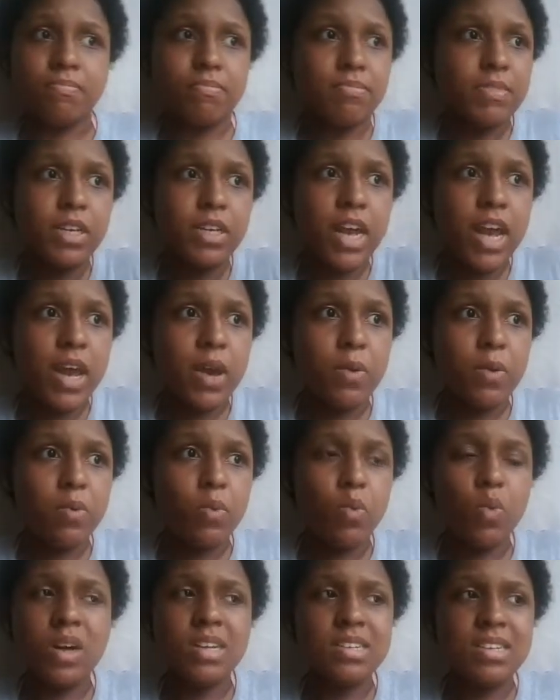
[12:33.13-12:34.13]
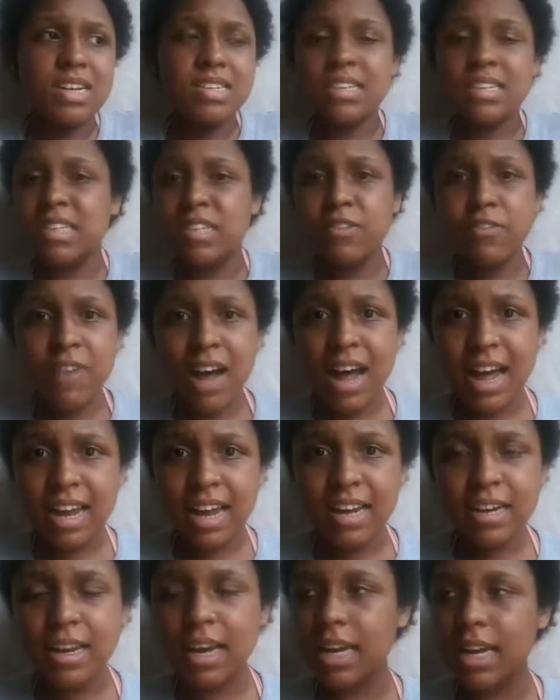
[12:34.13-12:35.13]
wasn't
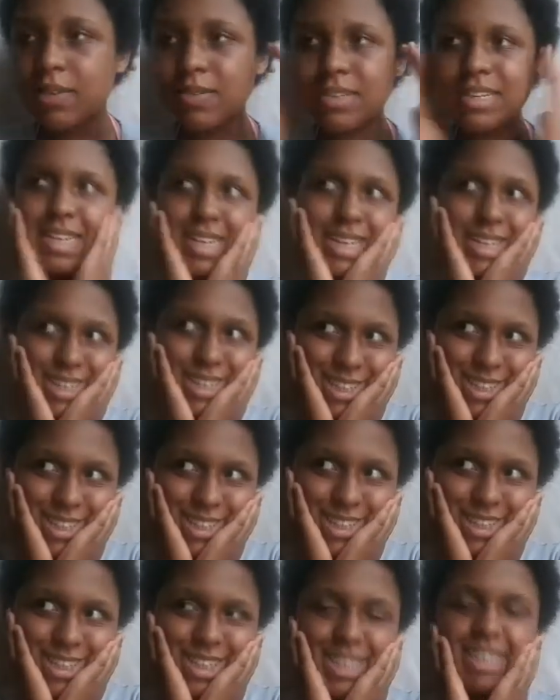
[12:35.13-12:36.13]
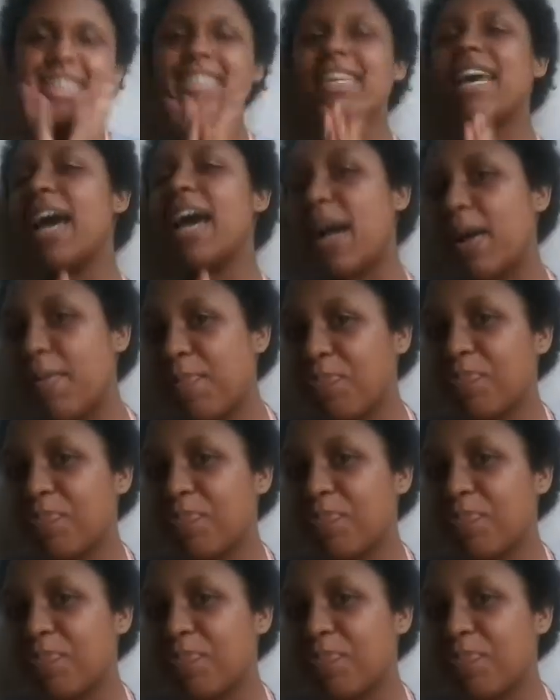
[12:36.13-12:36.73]
divine. And I was like, yeah,